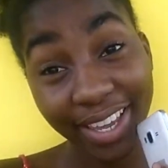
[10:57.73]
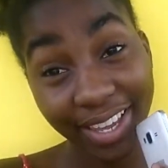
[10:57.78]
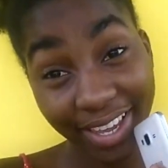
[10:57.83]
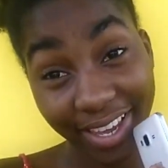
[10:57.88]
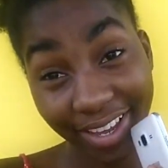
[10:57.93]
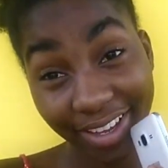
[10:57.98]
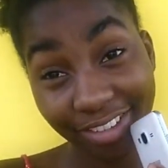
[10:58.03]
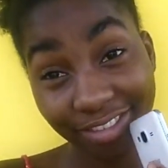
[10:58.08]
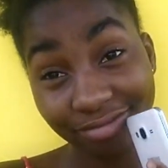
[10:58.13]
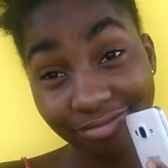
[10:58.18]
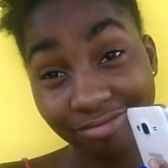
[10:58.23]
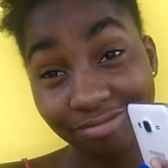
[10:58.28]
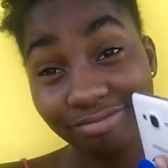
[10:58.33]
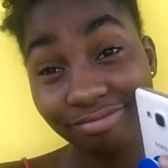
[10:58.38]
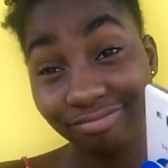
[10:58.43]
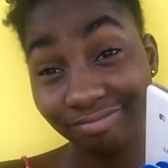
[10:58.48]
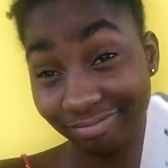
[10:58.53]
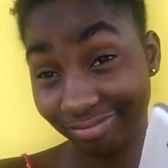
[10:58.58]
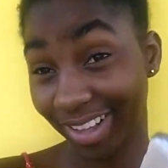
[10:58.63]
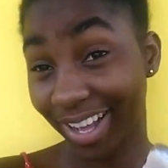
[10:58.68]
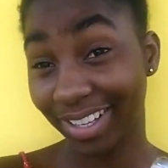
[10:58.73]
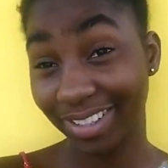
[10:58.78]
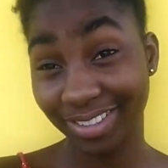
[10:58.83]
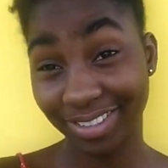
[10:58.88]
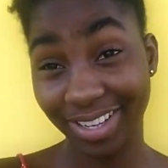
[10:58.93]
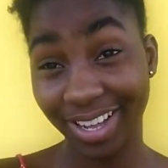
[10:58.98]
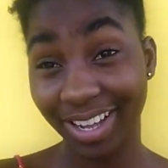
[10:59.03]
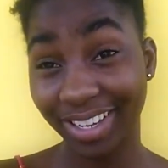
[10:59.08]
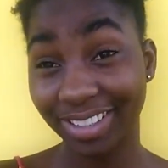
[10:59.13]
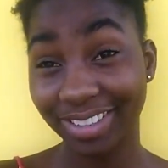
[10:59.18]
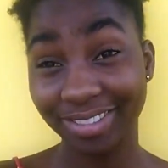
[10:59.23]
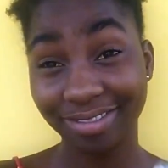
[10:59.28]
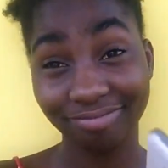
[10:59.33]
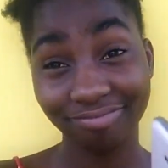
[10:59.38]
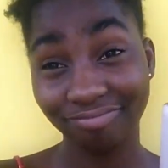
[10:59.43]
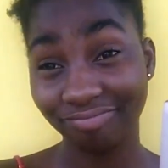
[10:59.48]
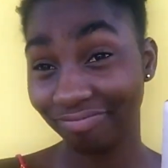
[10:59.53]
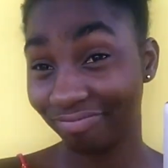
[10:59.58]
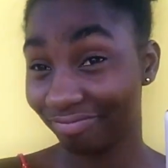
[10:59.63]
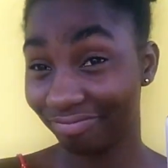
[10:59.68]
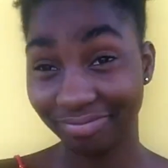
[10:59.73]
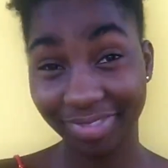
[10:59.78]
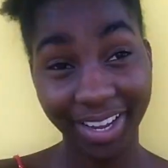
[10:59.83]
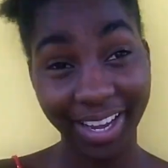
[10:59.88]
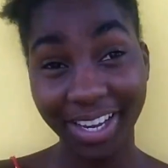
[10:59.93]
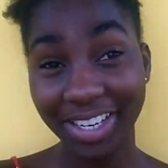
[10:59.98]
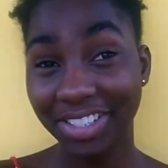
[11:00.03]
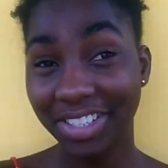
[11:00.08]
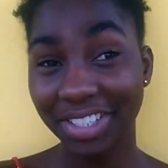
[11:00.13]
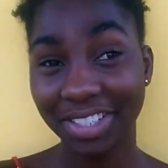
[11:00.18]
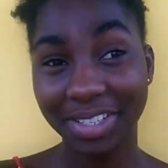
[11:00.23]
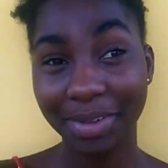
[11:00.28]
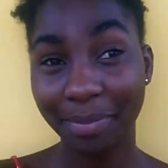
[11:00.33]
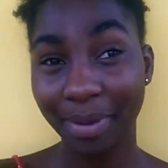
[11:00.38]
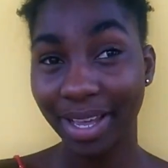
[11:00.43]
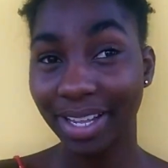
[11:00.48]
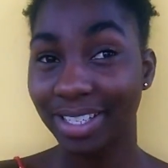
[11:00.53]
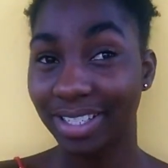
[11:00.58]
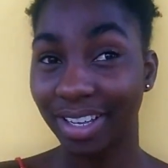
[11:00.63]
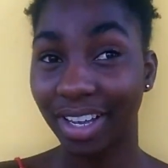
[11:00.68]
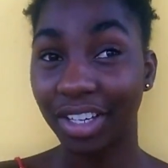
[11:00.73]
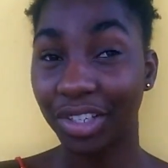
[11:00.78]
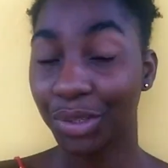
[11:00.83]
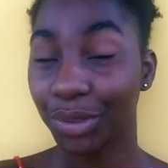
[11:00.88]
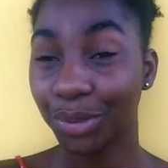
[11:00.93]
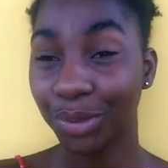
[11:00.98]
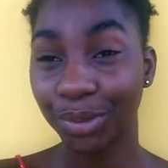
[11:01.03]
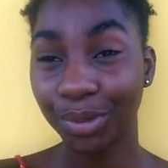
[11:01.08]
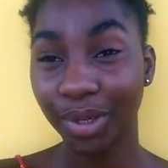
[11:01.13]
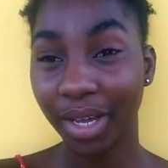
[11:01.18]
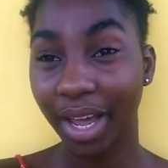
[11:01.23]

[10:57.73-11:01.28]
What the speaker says: yeah, that's that. It just depends on you